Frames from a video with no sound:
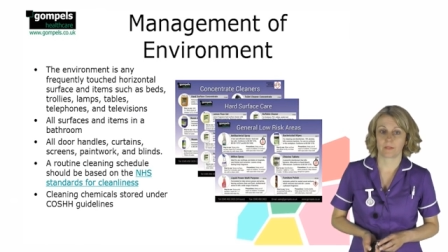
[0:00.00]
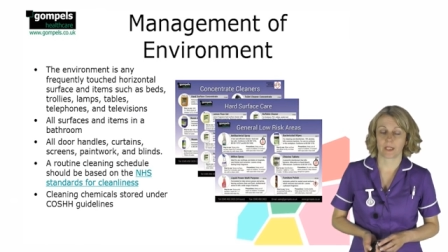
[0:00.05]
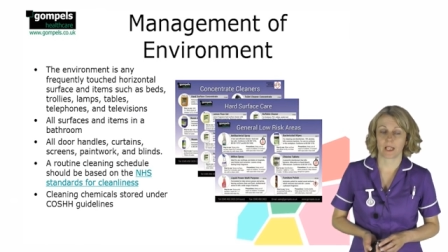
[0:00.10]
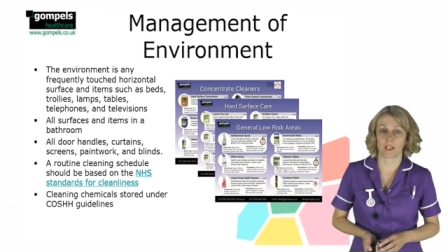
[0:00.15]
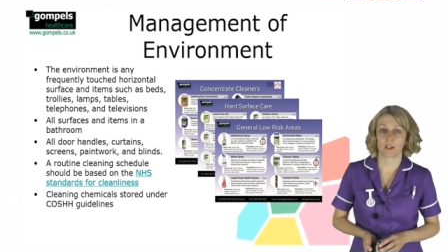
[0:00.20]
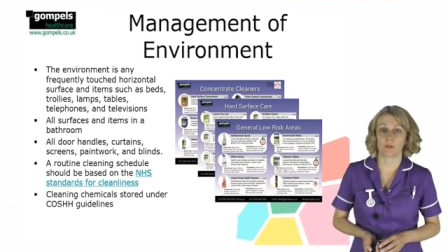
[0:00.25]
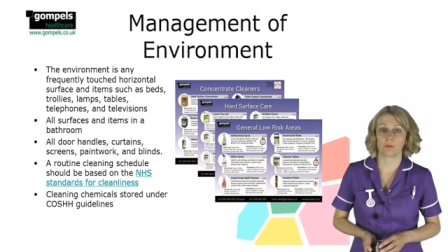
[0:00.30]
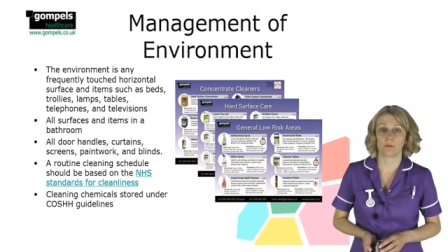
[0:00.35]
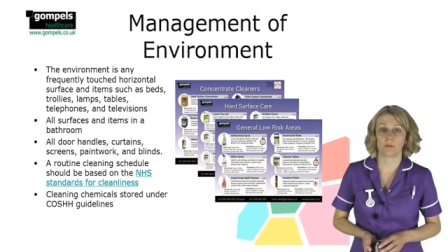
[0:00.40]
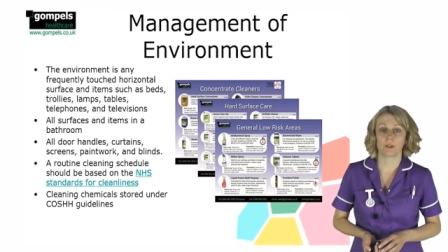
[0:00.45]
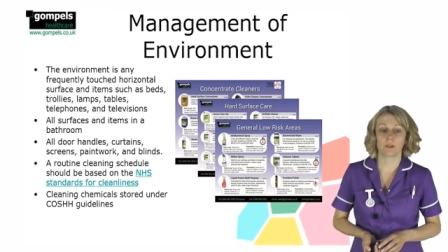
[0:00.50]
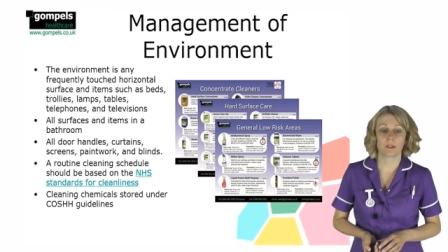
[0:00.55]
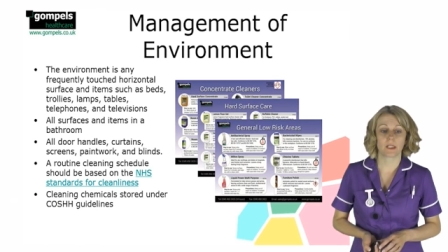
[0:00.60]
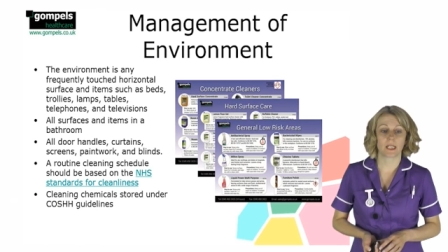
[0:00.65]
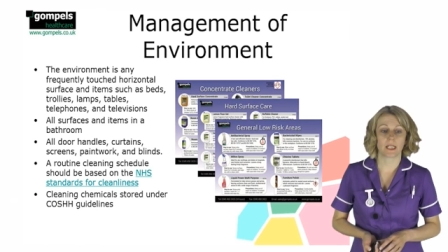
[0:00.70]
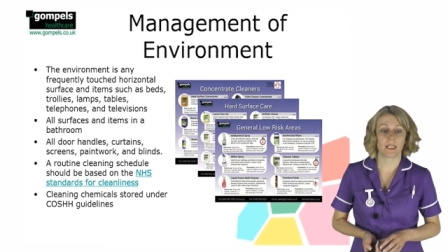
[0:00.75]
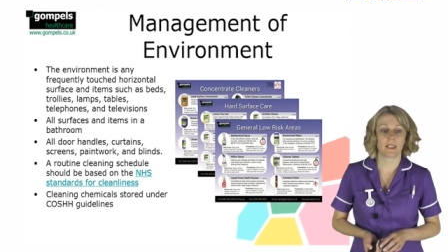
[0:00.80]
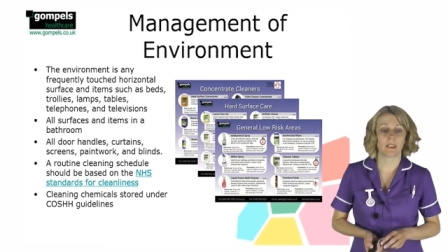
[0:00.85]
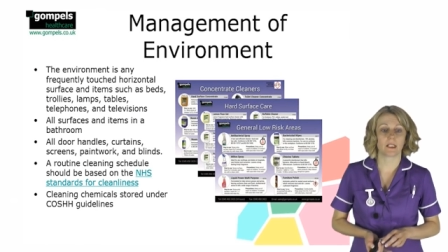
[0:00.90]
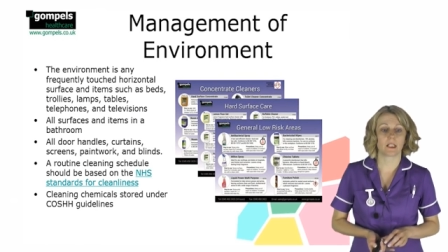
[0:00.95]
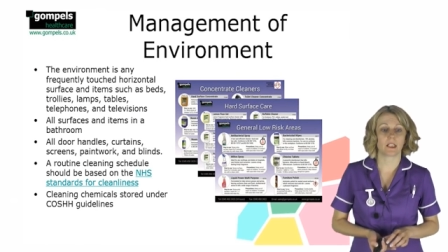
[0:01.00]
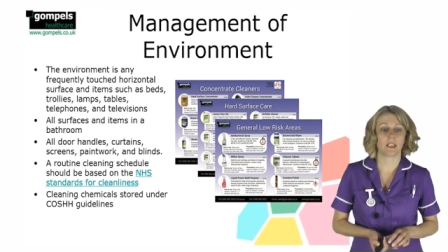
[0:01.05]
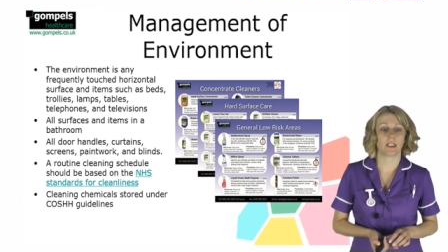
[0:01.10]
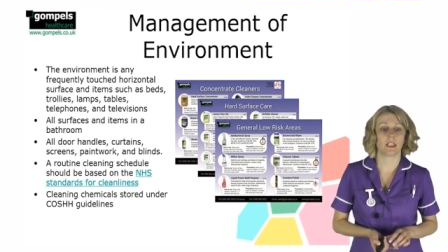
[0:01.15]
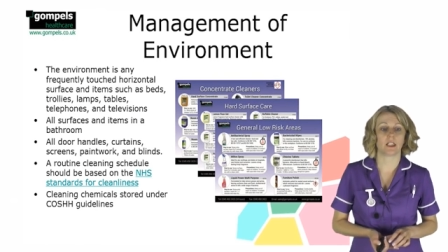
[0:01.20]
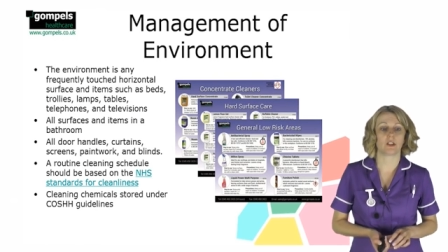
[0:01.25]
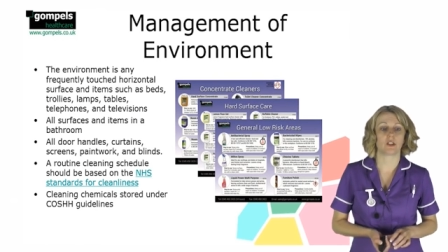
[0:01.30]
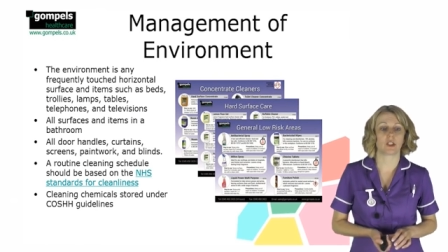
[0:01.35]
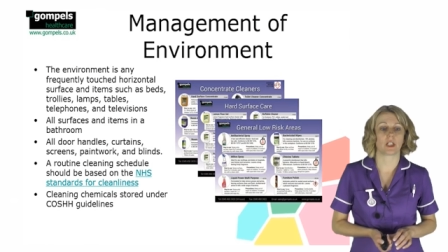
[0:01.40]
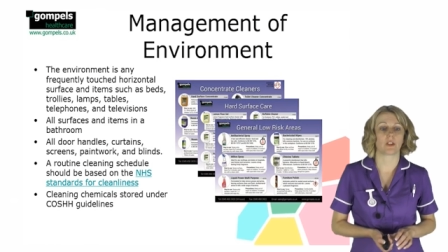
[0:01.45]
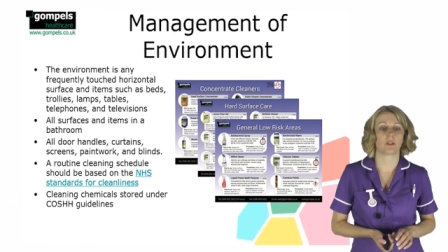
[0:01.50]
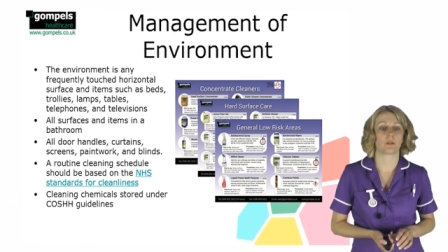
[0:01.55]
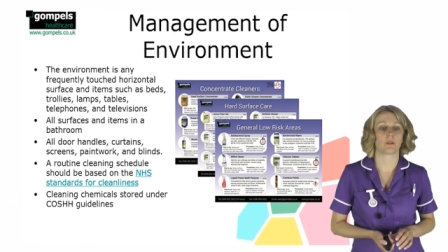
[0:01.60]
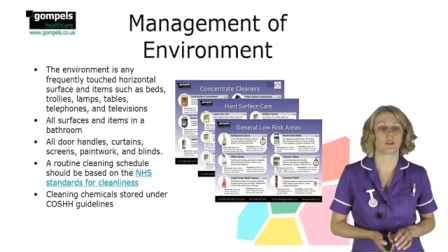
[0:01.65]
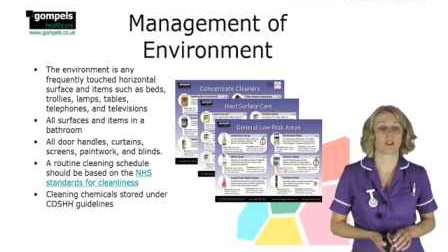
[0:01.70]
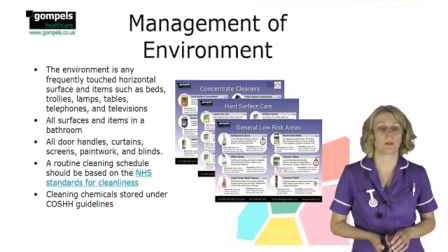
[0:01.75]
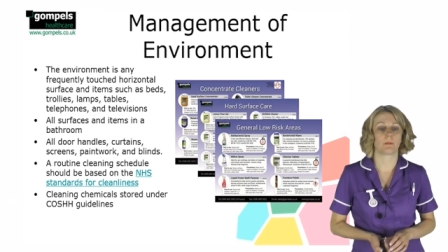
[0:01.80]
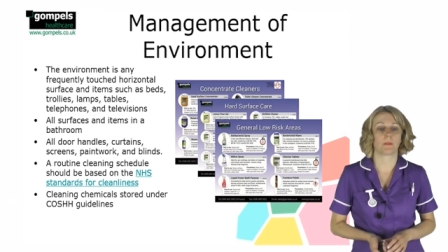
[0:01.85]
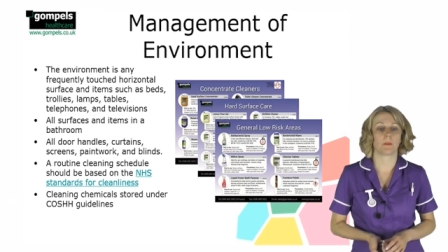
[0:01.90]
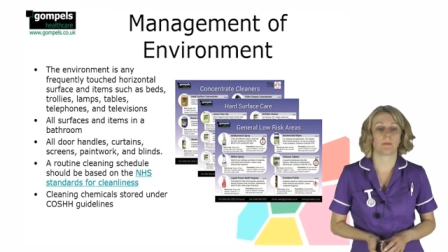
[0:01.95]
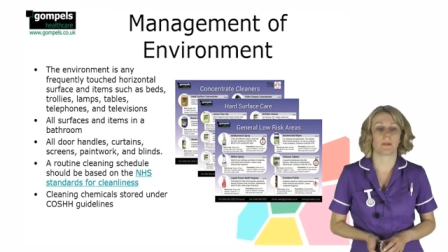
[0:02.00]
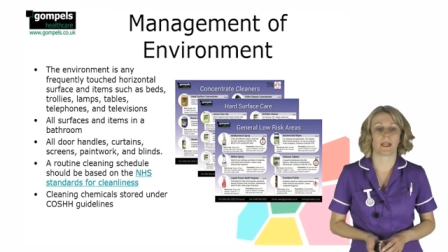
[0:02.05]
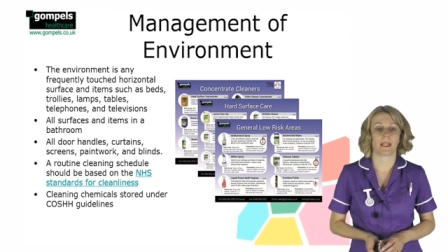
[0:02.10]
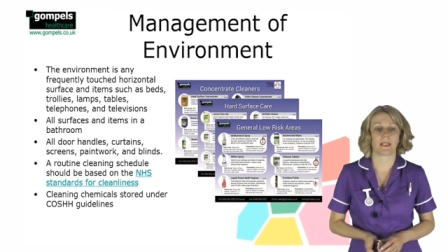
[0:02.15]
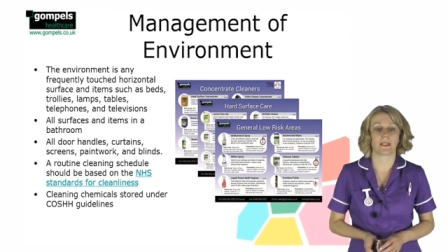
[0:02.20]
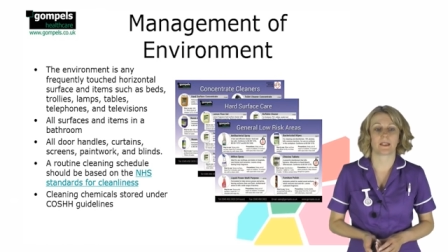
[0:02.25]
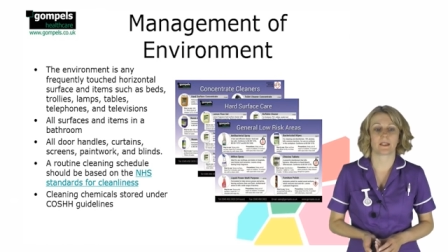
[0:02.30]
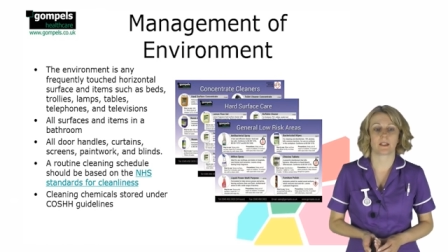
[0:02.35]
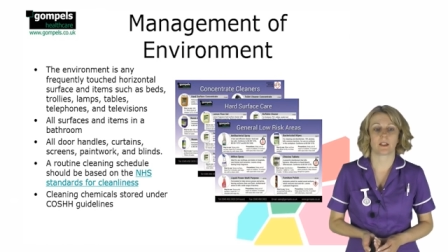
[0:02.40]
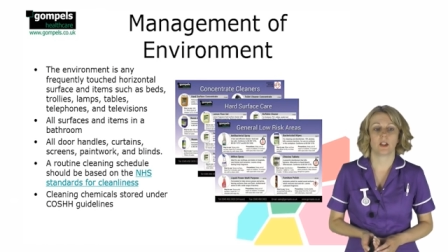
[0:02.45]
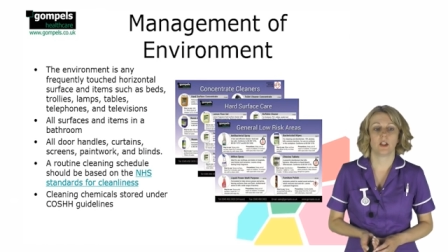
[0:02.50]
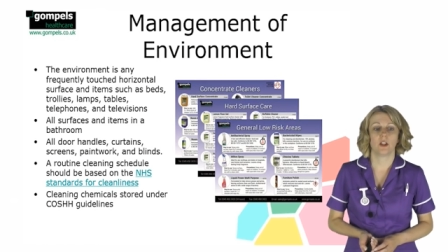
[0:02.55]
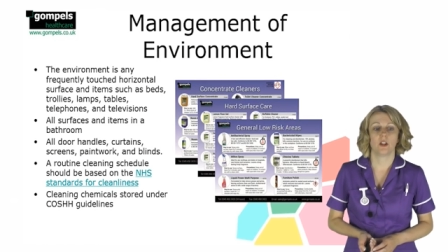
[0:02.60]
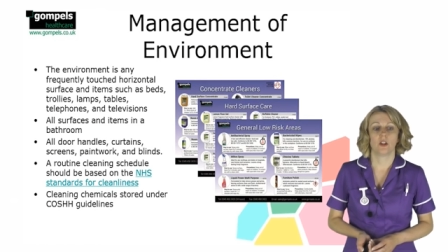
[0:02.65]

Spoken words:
And a routine cleaning schedule should be based